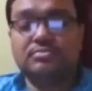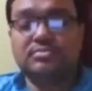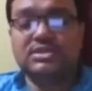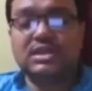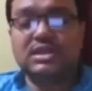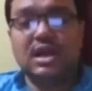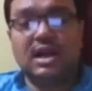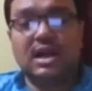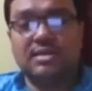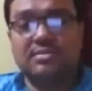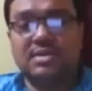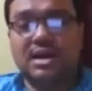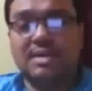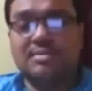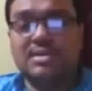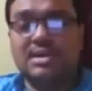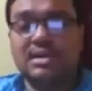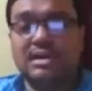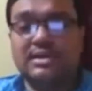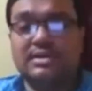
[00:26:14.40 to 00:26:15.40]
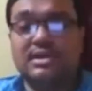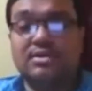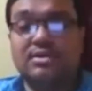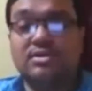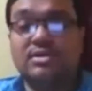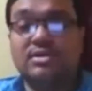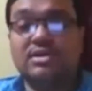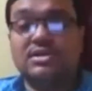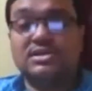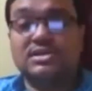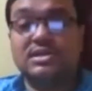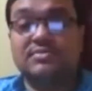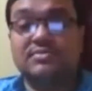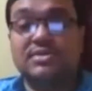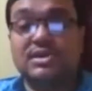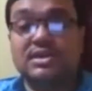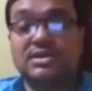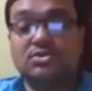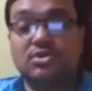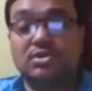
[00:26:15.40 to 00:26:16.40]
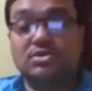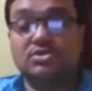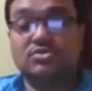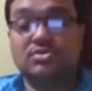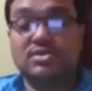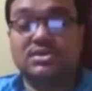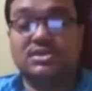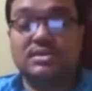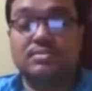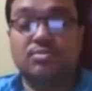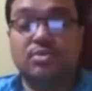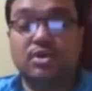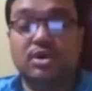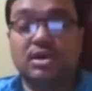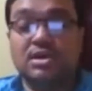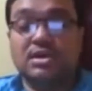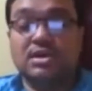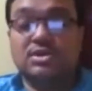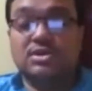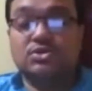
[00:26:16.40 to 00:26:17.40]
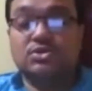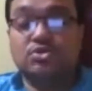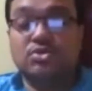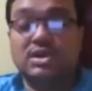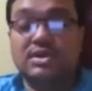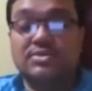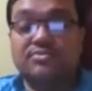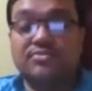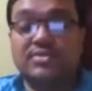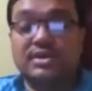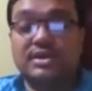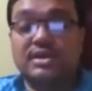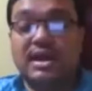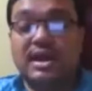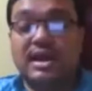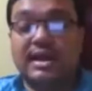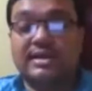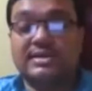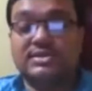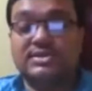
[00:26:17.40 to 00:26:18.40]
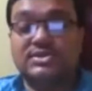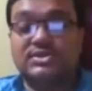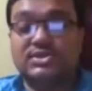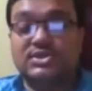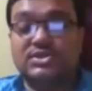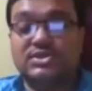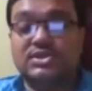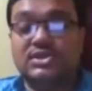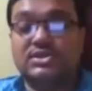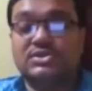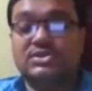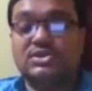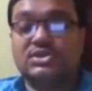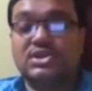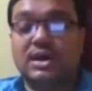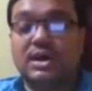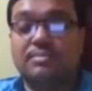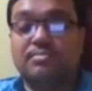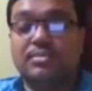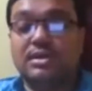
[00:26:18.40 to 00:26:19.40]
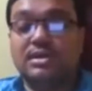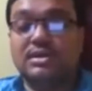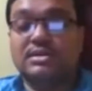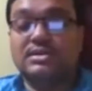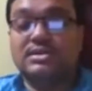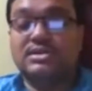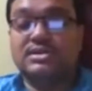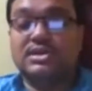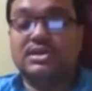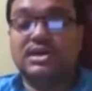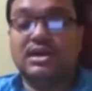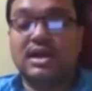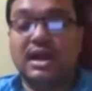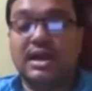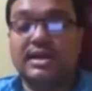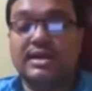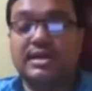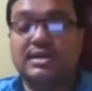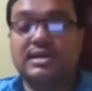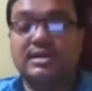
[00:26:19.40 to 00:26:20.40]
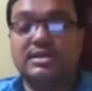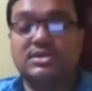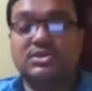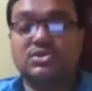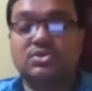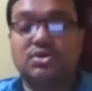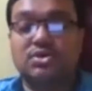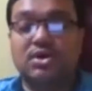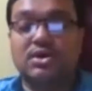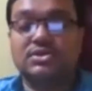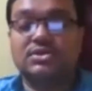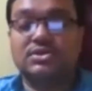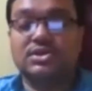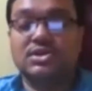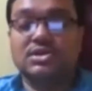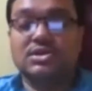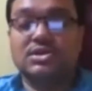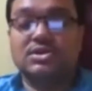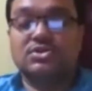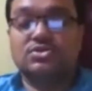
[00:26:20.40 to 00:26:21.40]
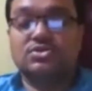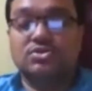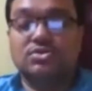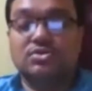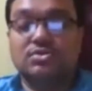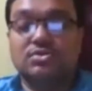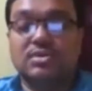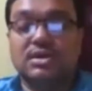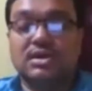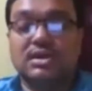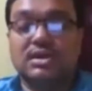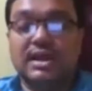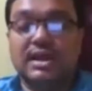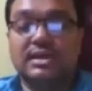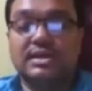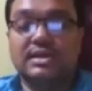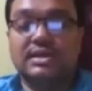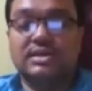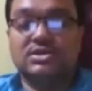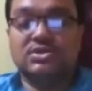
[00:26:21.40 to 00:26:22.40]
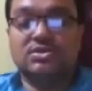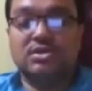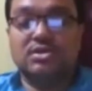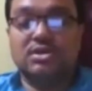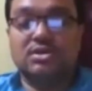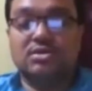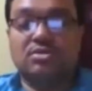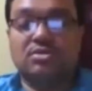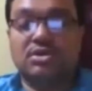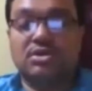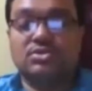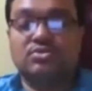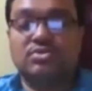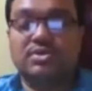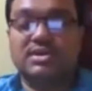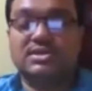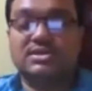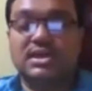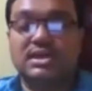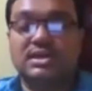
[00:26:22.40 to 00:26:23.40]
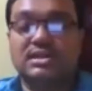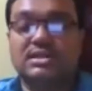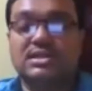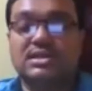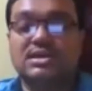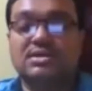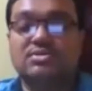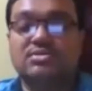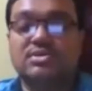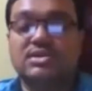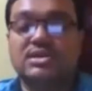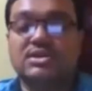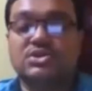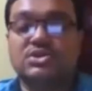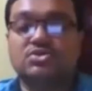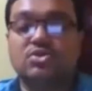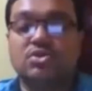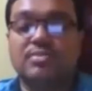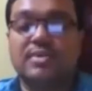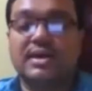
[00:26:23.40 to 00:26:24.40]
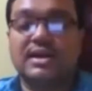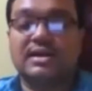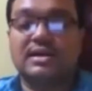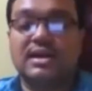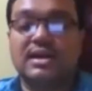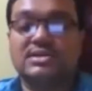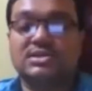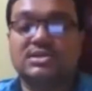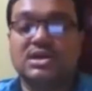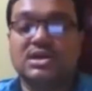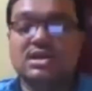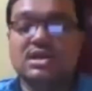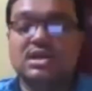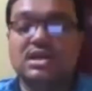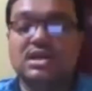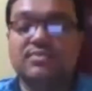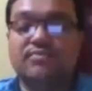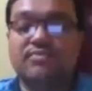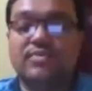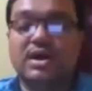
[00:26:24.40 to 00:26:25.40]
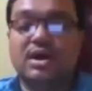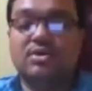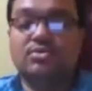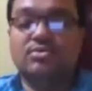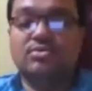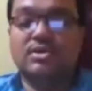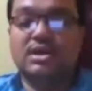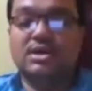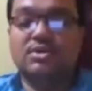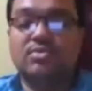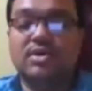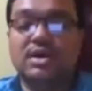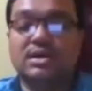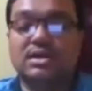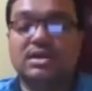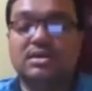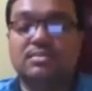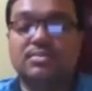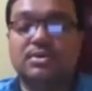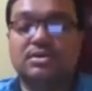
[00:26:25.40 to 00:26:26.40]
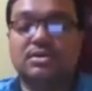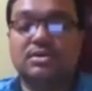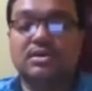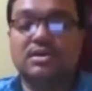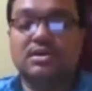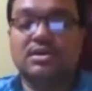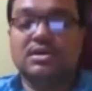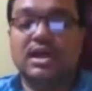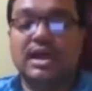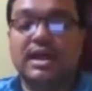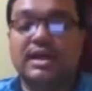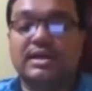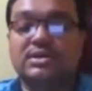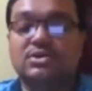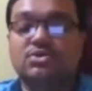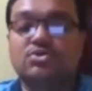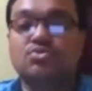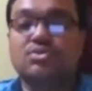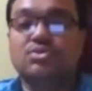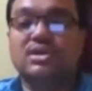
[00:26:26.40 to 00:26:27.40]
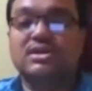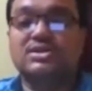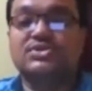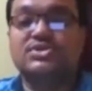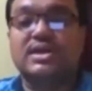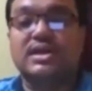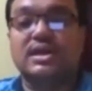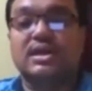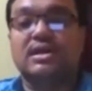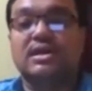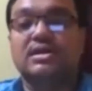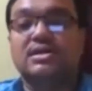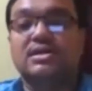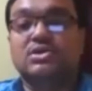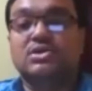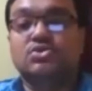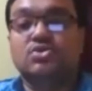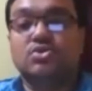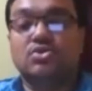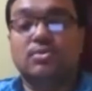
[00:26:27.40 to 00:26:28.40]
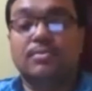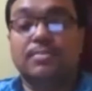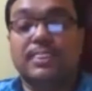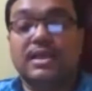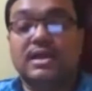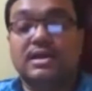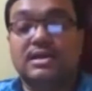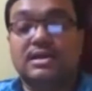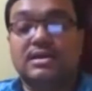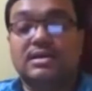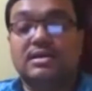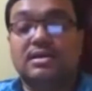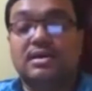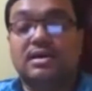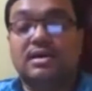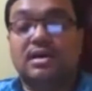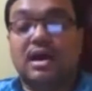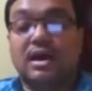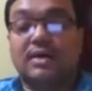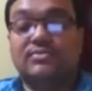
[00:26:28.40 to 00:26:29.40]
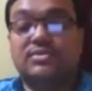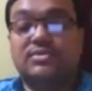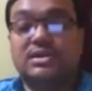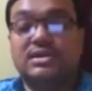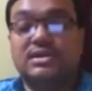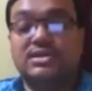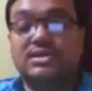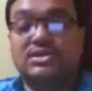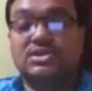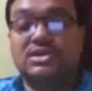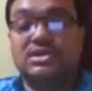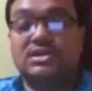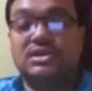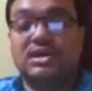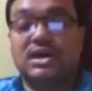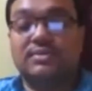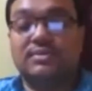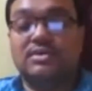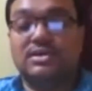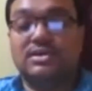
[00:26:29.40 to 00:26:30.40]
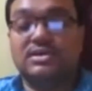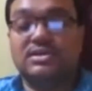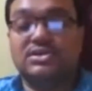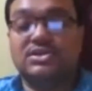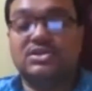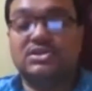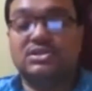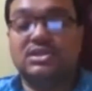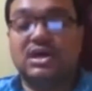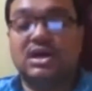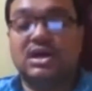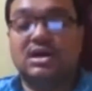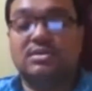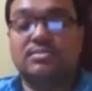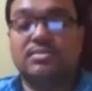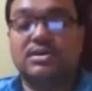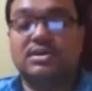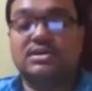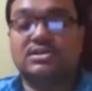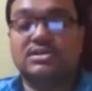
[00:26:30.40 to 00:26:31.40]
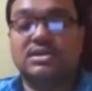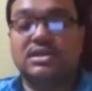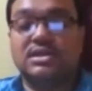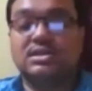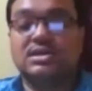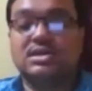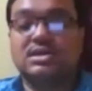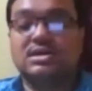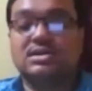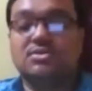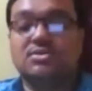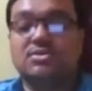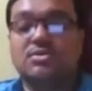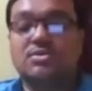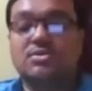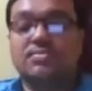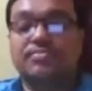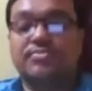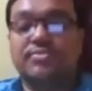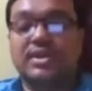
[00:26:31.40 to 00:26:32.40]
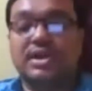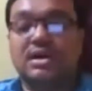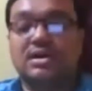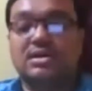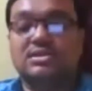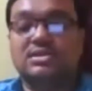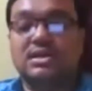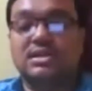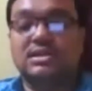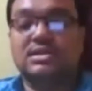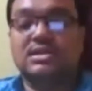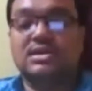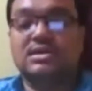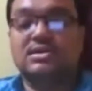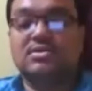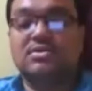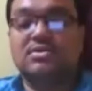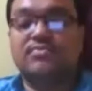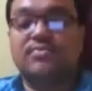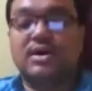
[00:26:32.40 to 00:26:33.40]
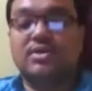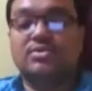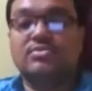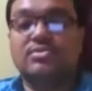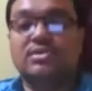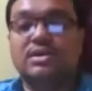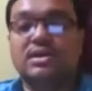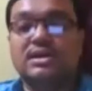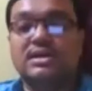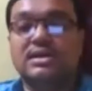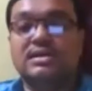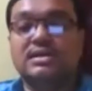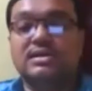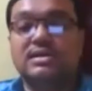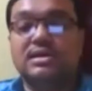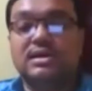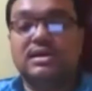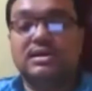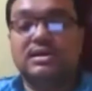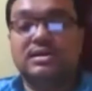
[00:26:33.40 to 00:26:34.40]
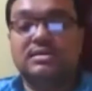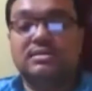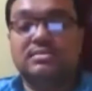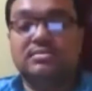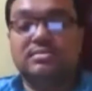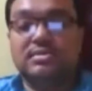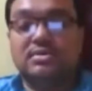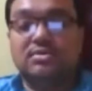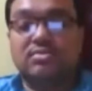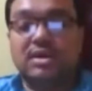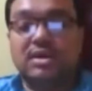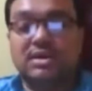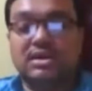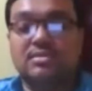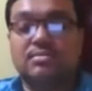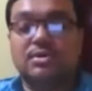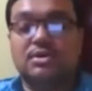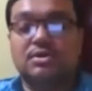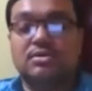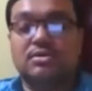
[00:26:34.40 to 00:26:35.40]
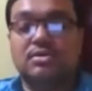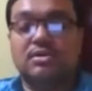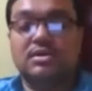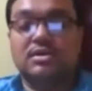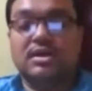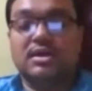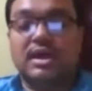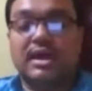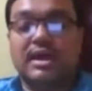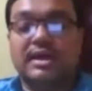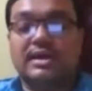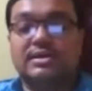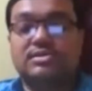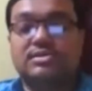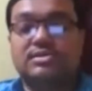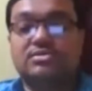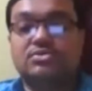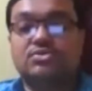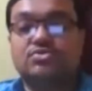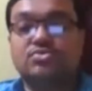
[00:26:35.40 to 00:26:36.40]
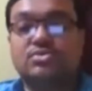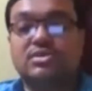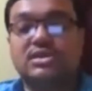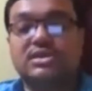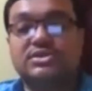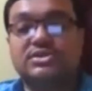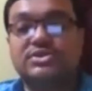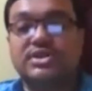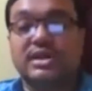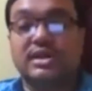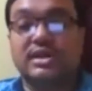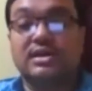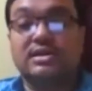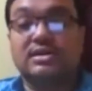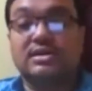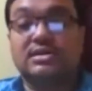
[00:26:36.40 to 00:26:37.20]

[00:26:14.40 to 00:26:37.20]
I am coming later on. 7 is also a symbol. So even as Jesus stumbled in tying his cross, so carrying his cross, when Santiago reached home at last, he found a water bottle and took a drink. So after reaching the harbor, Santiago found a water bottle and took a drink.